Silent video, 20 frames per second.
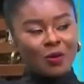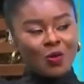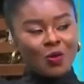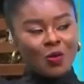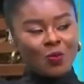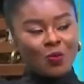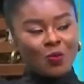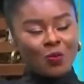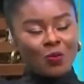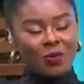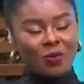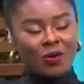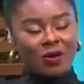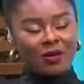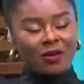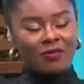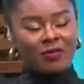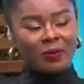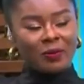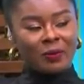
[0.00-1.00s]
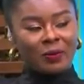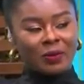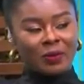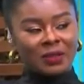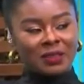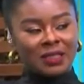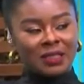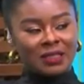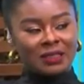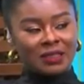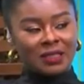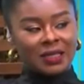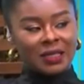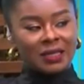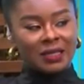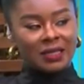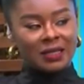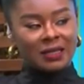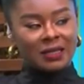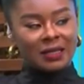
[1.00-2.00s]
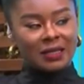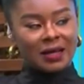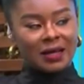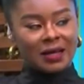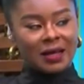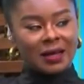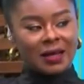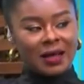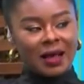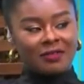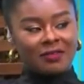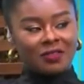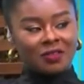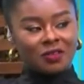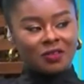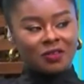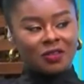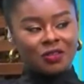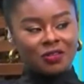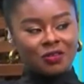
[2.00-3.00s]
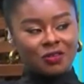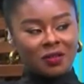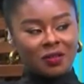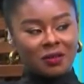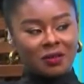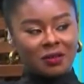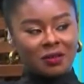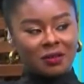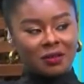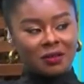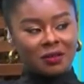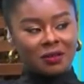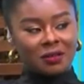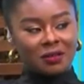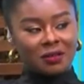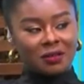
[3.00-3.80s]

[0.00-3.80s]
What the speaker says: recovery process like after surgery? Okay,